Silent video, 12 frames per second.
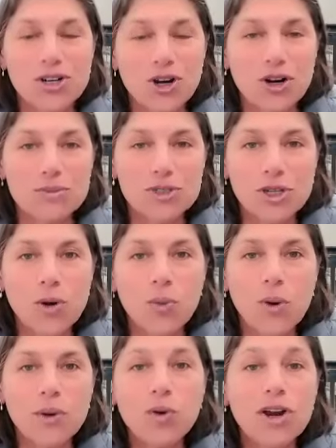term. So
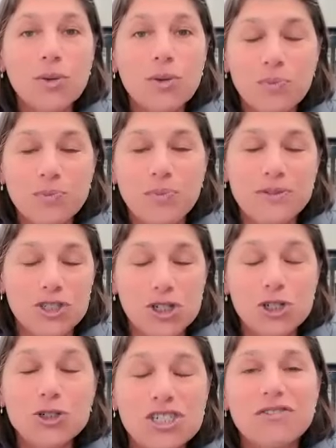when we're
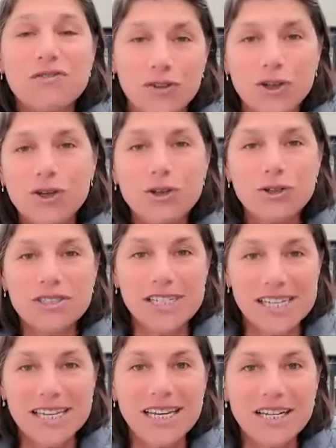choosing food to
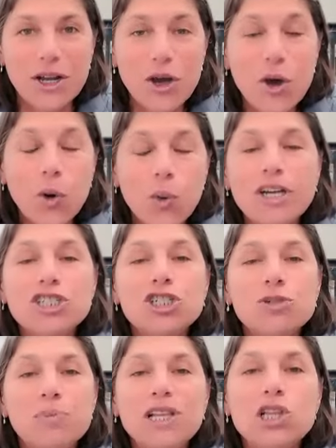eat, we
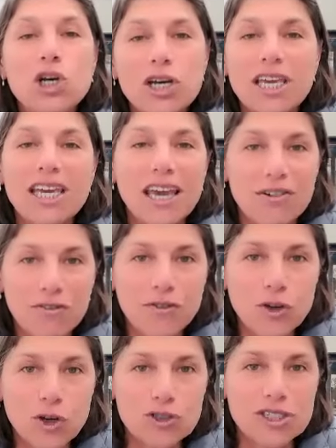should be looking at
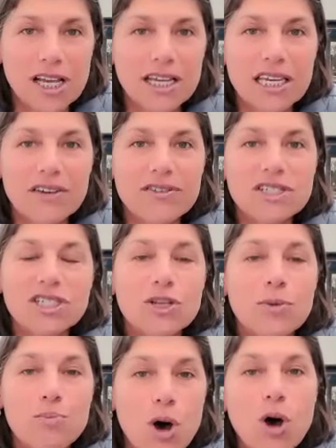foods that give us the
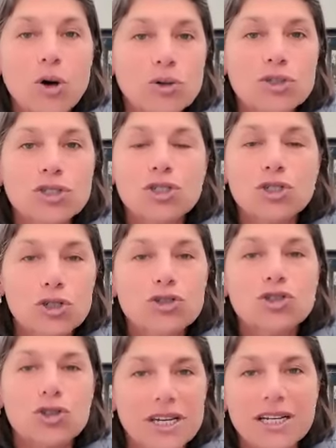most
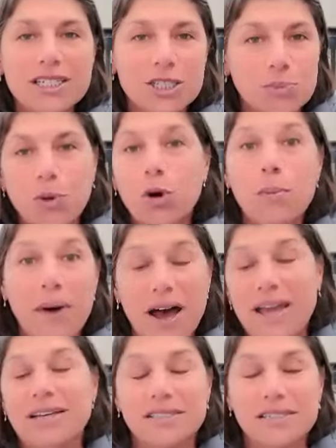nutrients per
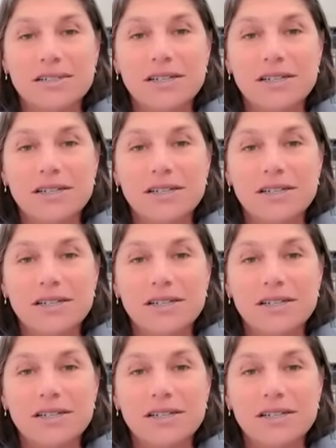bite.